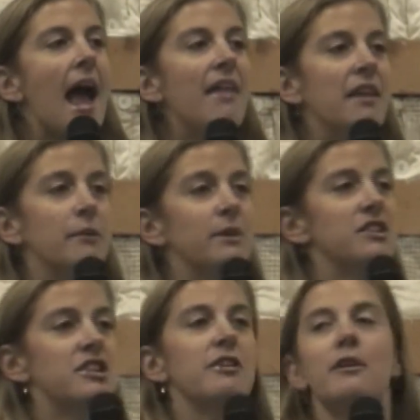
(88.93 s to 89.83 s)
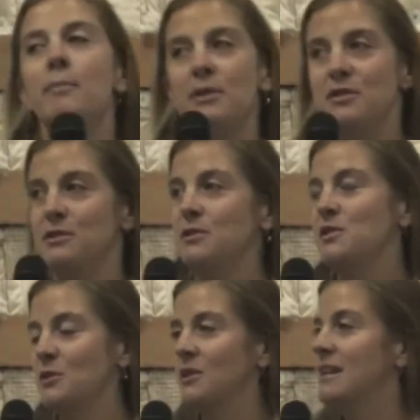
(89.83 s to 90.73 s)
And then we shared our personal
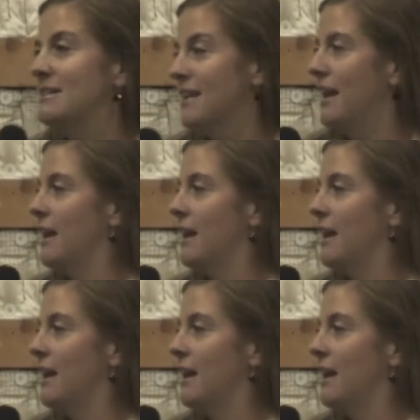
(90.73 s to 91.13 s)
stories, and a